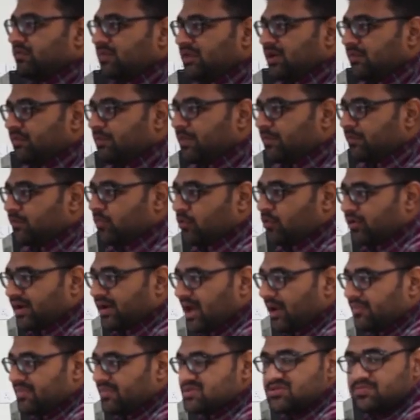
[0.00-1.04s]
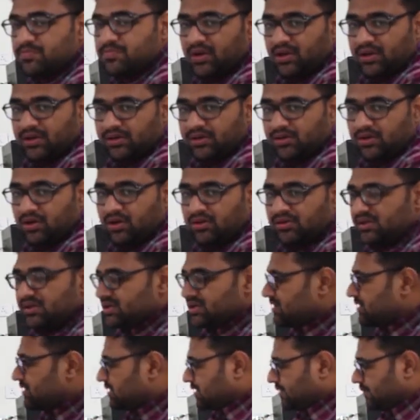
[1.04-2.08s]
the program is burned on
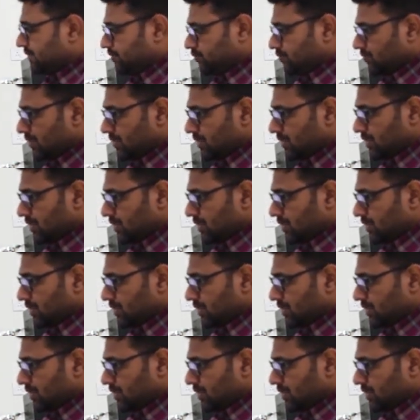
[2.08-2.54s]
the